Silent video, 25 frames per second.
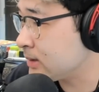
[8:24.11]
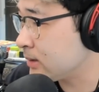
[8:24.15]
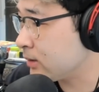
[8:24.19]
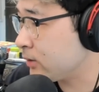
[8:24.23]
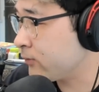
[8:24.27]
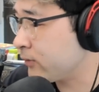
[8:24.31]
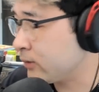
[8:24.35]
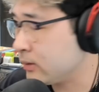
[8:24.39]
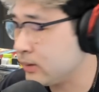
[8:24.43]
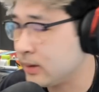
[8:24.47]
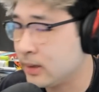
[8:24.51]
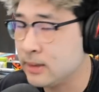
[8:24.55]
It
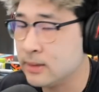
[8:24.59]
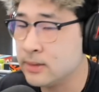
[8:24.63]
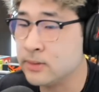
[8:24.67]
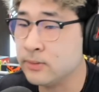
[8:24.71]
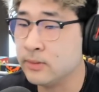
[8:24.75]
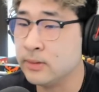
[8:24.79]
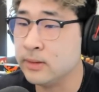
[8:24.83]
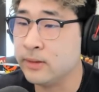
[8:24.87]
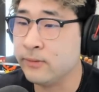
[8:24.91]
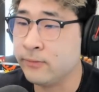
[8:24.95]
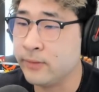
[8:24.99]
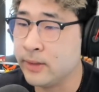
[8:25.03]
kills
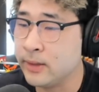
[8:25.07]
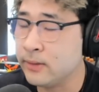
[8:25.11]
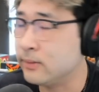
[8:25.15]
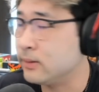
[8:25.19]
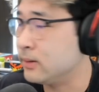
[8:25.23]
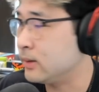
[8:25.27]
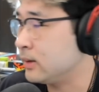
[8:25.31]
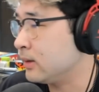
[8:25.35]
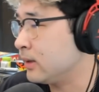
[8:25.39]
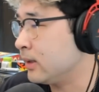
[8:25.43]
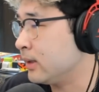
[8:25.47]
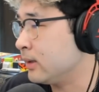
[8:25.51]
really
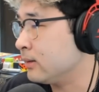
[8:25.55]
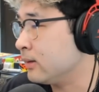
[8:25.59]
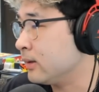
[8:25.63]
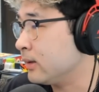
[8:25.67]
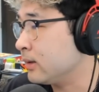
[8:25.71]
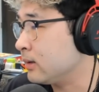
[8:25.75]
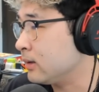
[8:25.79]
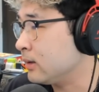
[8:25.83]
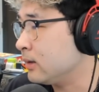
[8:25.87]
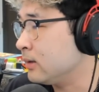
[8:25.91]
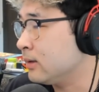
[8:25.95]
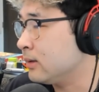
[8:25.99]
frequently. And
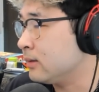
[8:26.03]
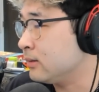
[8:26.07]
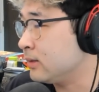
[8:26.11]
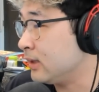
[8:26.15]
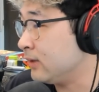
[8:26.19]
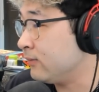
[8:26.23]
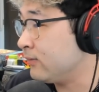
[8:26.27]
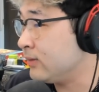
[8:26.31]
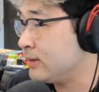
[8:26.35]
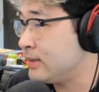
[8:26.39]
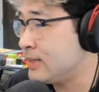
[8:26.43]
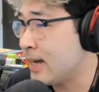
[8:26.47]
like,
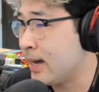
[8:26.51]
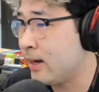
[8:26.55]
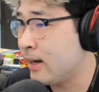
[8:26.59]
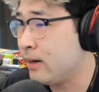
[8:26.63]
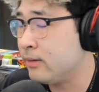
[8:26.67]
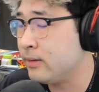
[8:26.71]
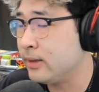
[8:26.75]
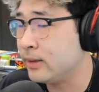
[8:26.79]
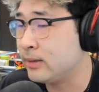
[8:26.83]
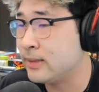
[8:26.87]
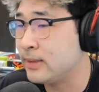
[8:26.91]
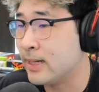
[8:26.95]
even now,
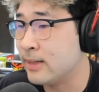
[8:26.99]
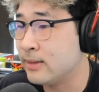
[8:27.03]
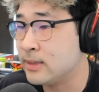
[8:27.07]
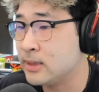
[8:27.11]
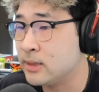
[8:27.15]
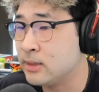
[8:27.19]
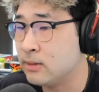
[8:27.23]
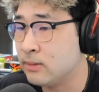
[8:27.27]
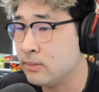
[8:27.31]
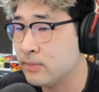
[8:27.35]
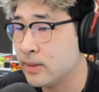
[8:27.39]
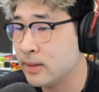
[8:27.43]
like now that he's
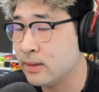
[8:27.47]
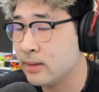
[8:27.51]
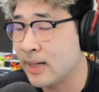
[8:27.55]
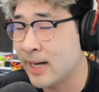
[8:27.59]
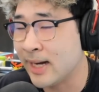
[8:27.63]
doing better,